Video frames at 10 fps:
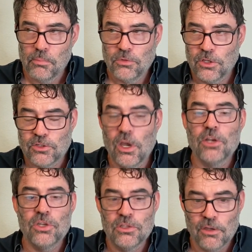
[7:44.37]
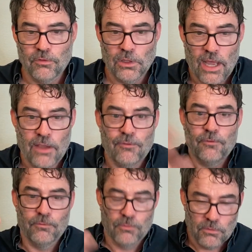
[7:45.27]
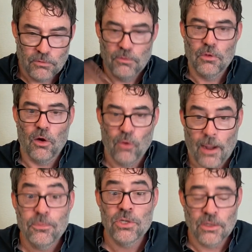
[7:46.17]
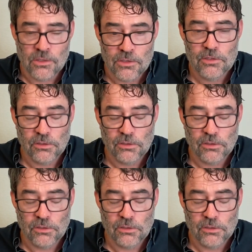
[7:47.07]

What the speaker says: discussions of life eruptions.